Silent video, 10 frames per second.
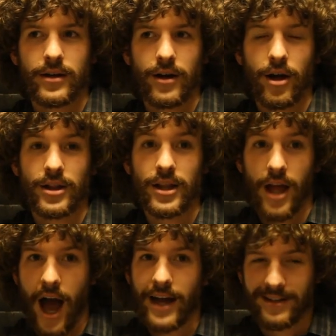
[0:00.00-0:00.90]
a
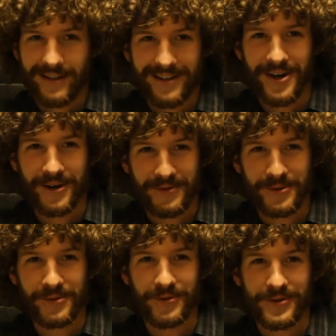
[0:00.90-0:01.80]
lot of
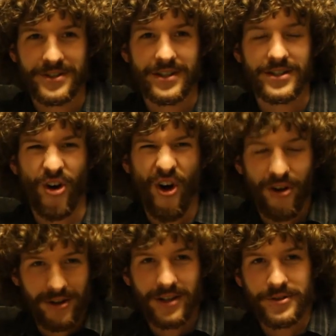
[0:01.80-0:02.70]
universities all
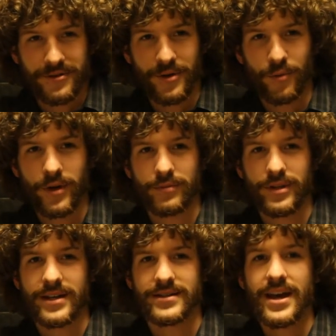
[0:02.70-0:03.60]
clustered into one
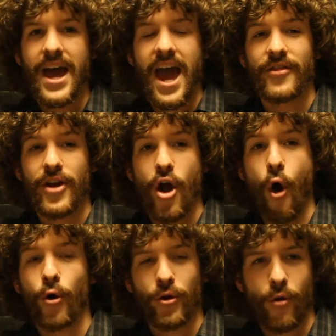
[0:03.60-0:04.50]
place, and they
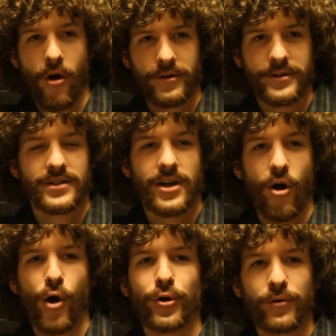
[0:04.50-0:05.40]
all know artists. They
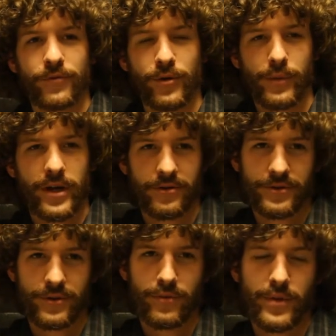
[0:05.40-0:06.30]
all know filmmakers
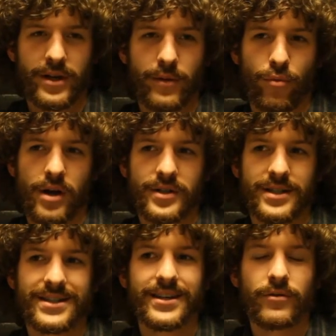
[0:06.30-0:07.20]
who are making
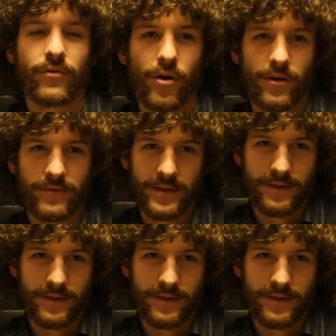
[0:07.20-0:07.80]
projects. Get involved.